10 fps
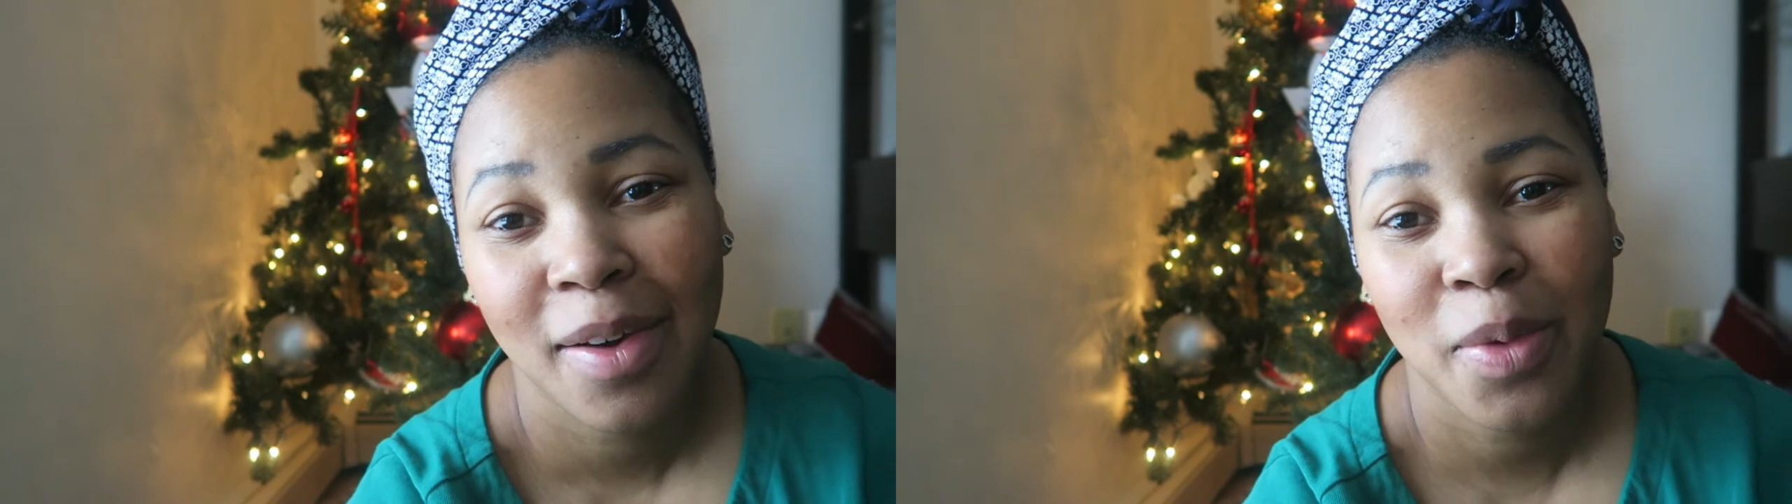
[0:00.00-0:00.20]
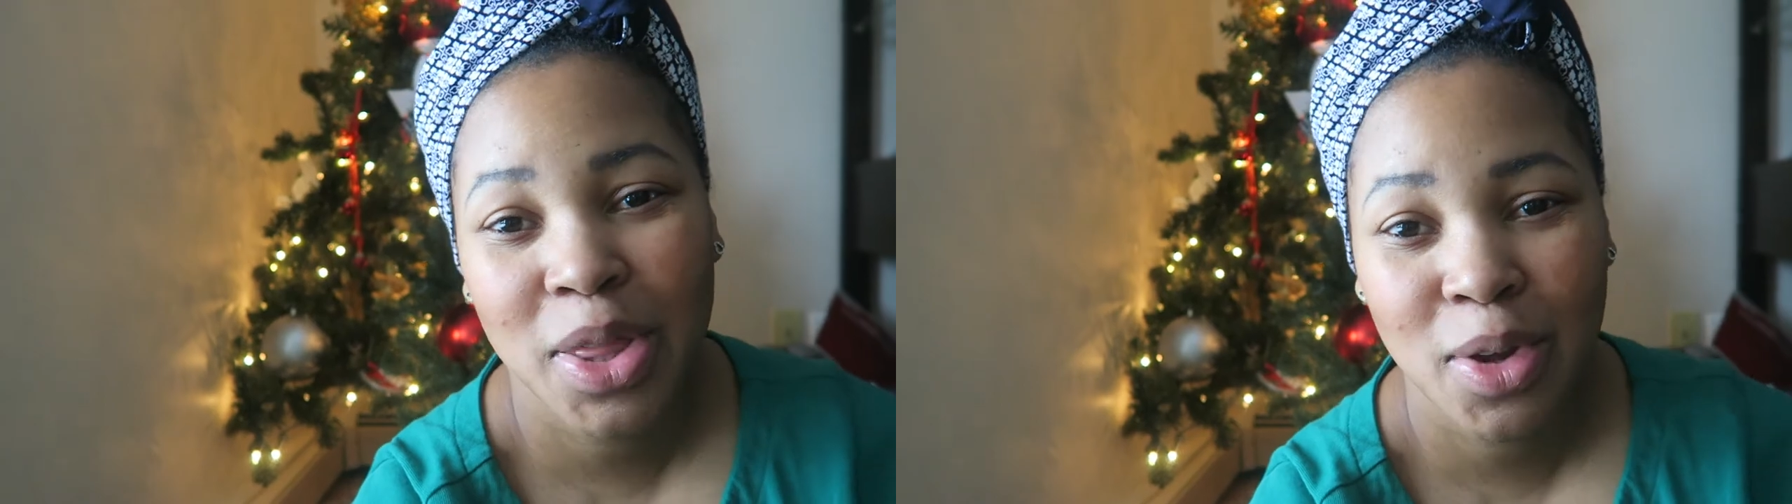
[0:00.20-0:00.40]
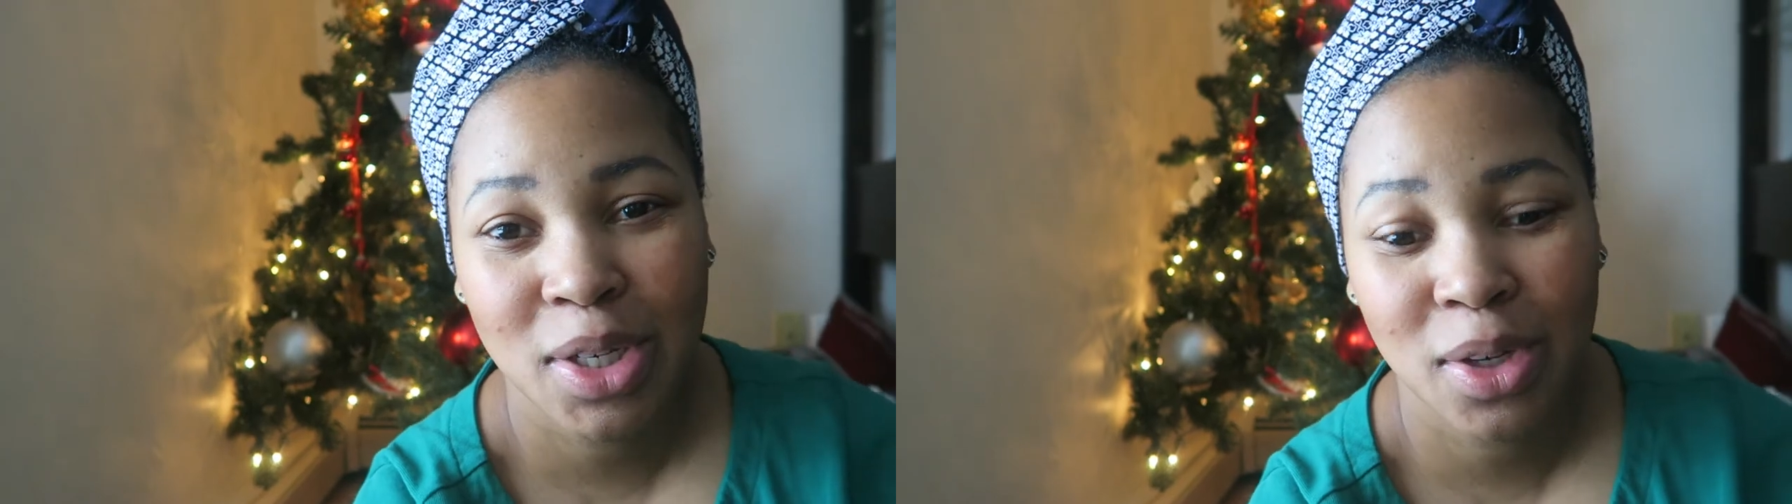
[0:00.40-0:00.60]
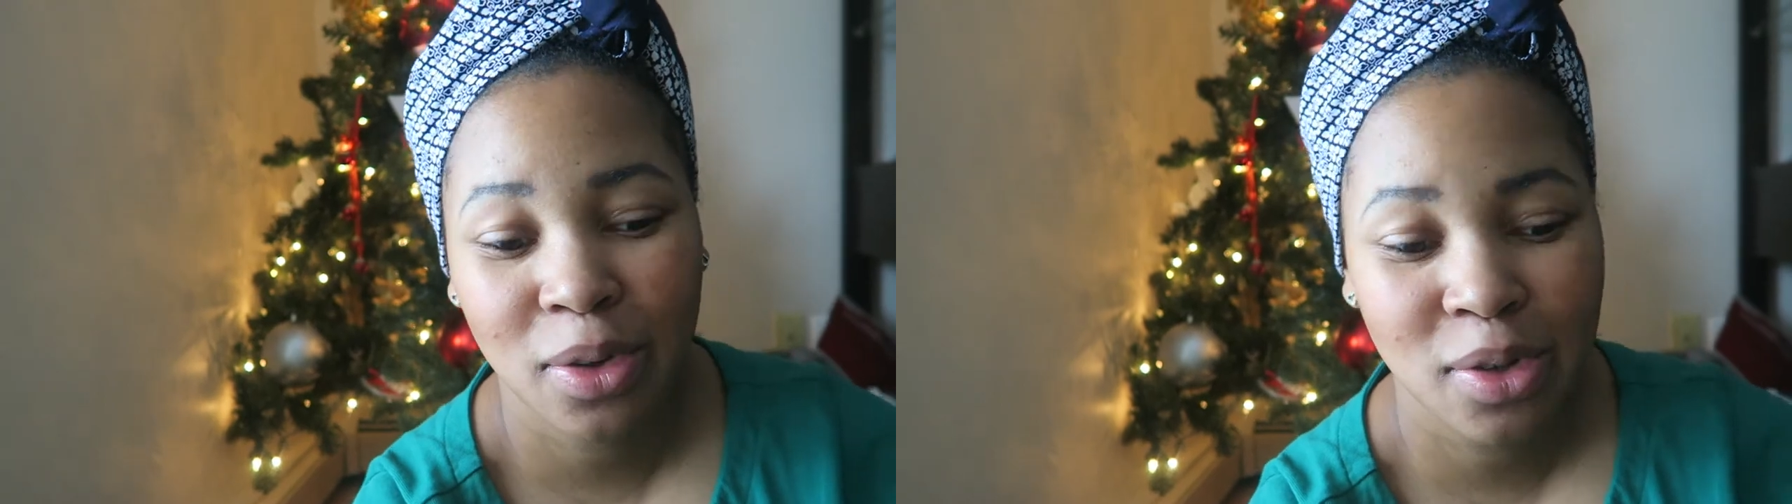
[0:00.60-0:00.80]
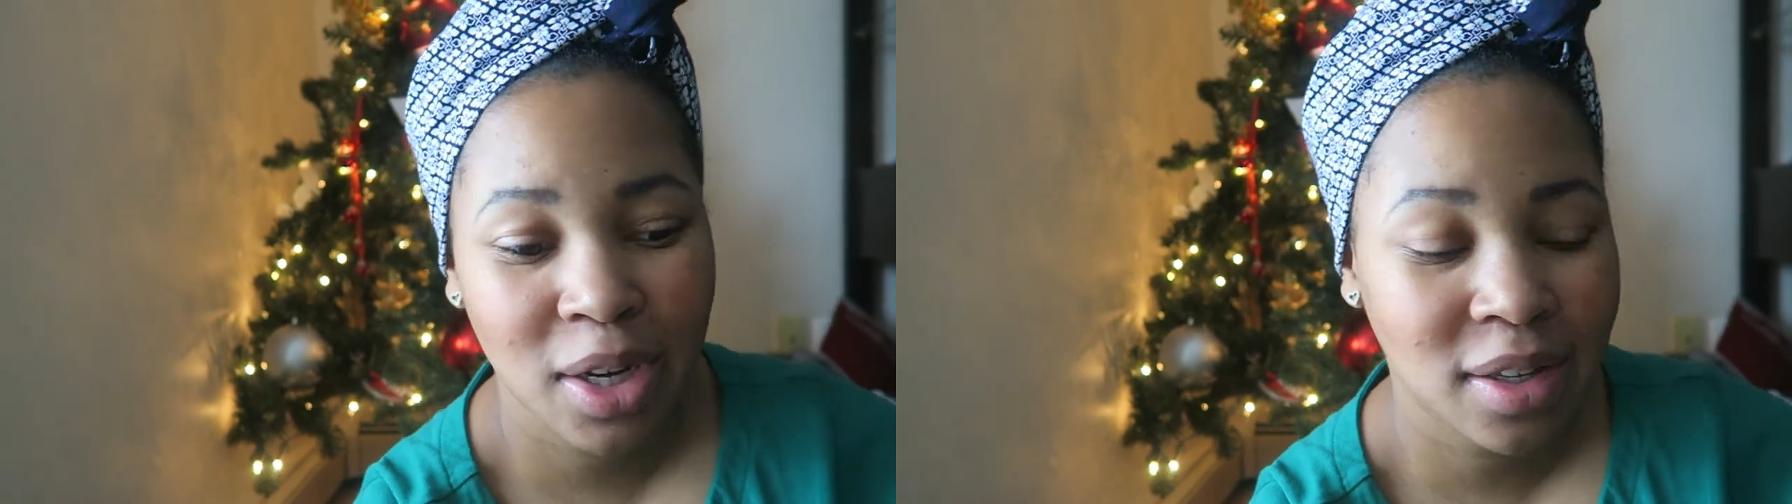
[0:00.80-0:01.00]
with your
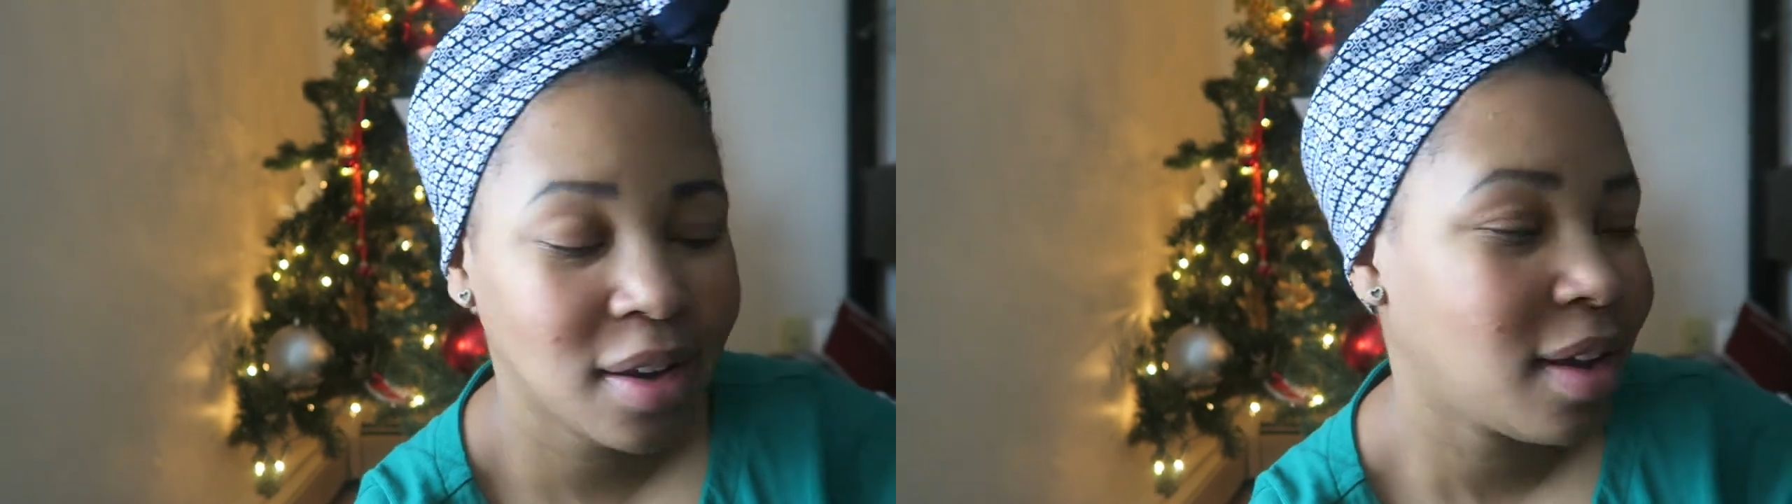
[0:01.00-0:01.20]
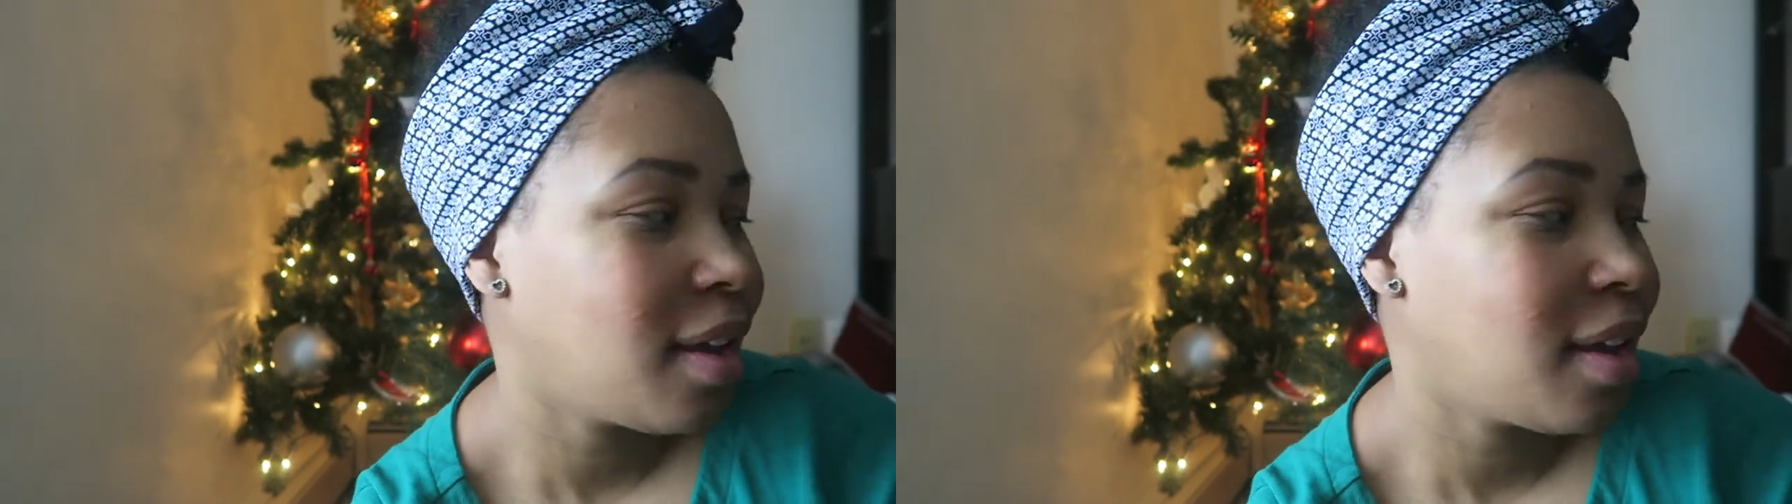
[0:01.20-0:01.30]
children?